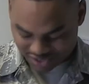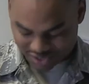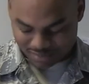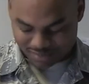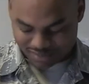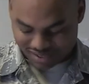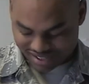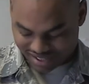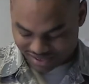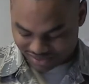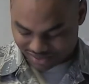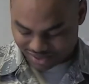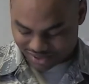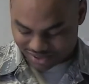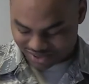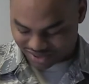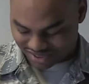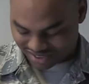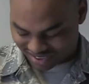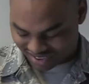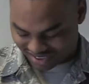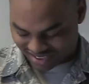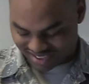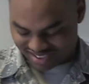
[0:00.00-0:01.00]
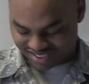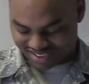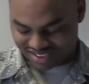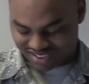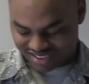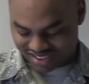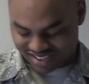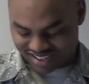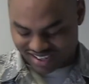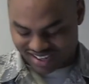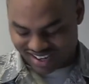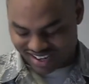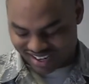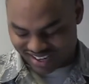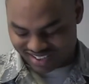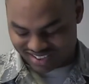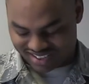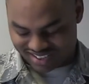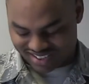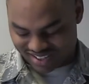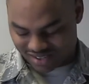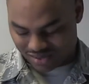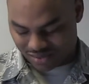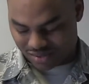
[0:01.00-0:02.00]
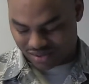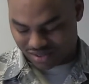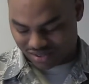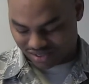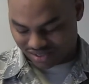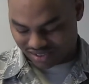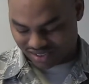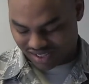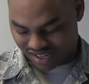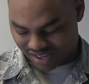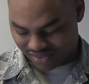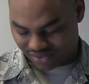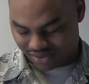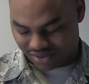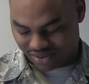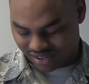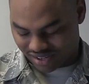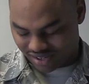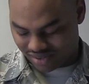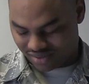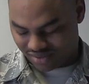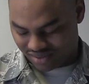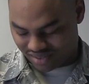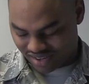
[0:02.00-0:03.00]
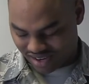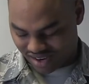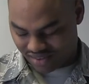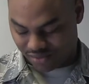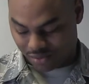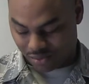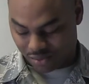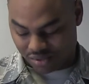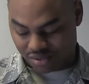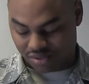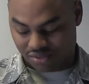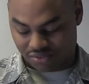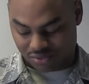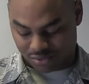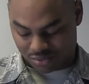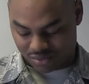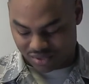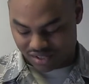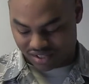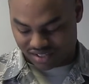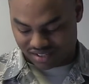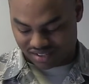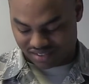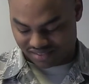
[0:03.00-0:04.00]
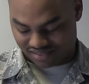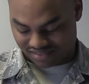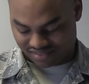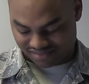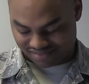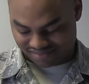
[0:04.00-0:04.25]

you smell like roses and suck at handstand walks. Have a great, have a wonderful weekend.